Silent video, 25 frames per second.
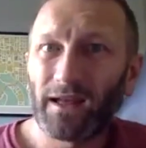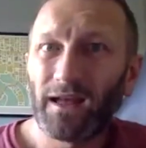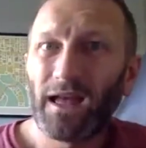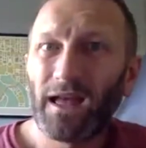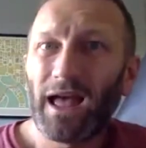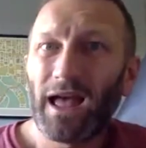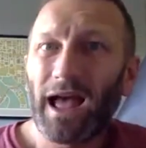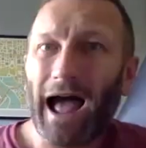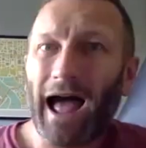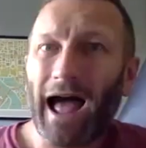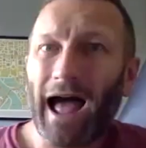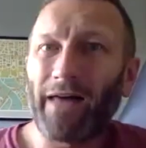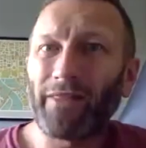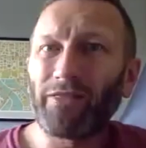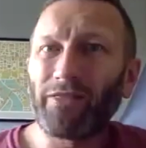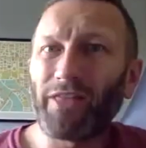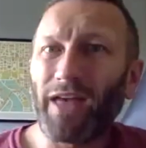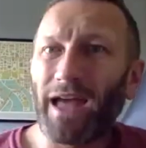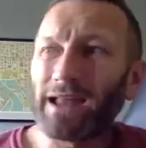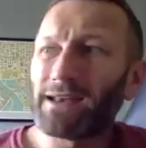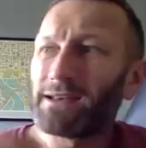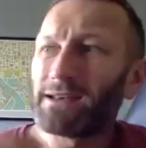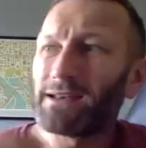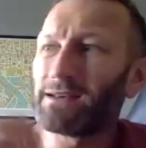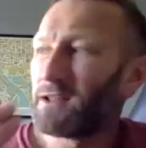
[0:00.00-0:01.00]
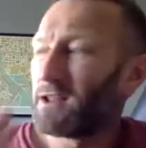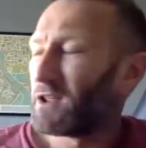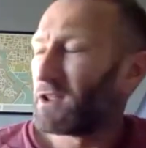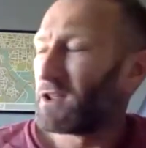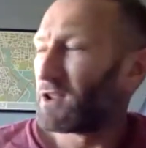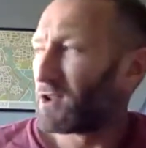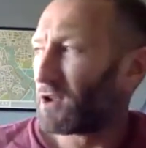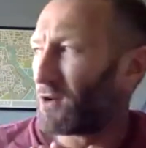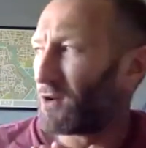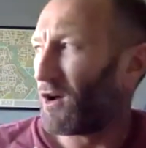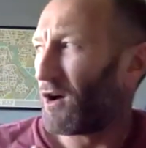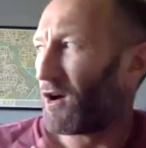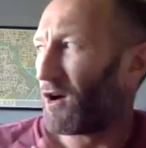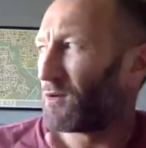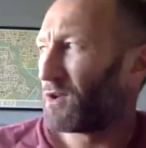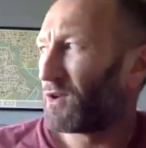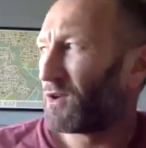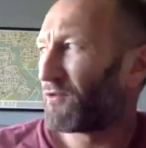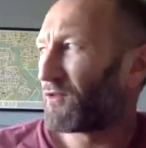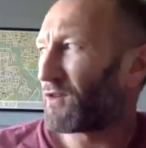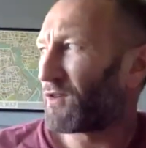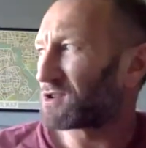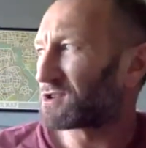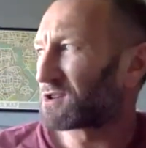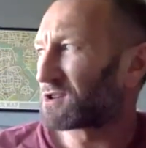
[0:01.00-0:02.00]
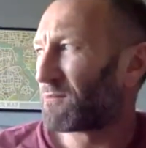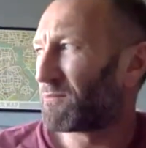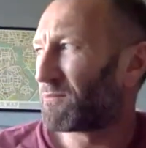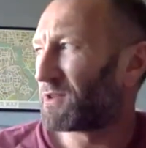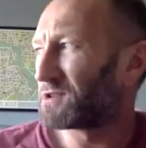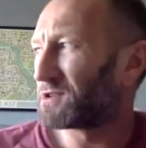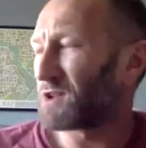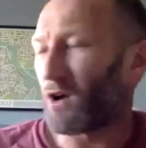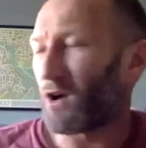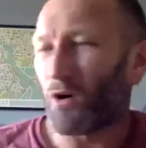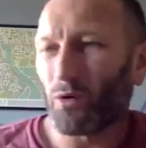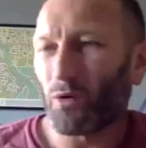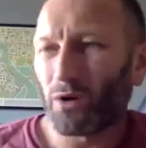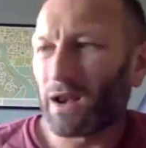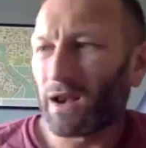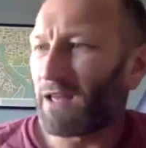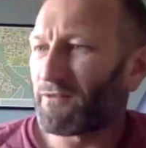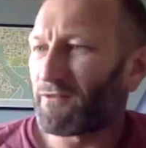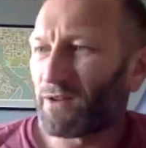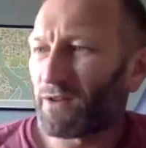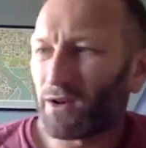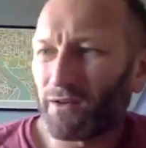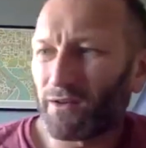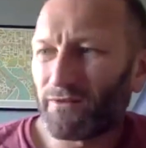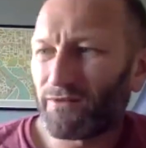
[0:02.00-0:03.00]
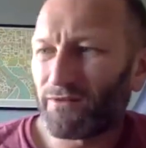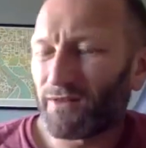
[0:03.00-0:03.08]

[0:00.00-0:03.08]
And then, you know, you've got to, there's a whole level of,